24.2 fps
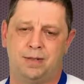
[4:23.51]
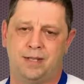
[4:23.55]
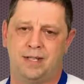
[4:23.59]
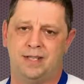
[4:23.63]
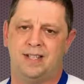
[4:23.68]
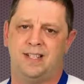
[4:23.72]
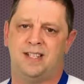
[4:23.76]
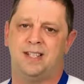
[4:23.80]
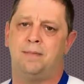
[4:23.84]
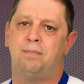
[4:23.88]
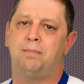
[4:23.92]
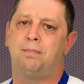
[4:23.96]
because
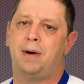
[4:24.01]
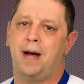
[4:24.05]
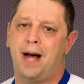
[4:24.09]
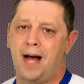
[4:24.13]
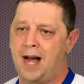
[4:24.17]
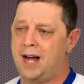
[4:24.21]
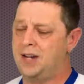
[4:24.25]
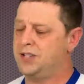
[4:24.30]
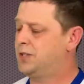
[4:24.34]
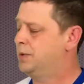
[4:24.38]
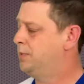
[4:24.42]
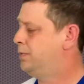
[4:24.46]
it's
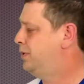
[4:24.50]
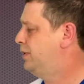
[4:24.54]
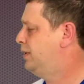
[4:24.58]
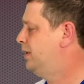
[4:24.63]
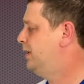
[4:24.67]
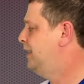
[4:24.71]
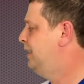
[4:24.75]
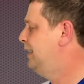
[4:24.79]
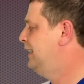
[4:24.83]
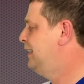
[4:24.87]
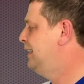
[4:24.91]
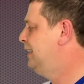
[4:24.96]

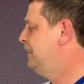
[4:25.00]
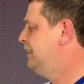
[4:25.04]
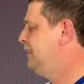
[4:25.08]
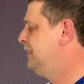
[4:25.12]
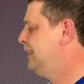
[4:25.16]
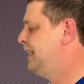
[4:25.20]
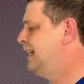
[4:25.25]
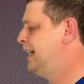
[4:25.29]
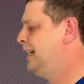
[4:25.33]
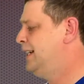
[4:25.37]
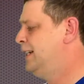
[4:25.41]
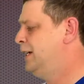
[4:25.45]
impossible
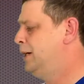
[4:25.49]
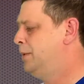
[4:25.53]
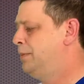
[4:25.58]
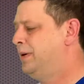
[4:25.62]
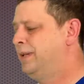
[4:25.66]
to get here.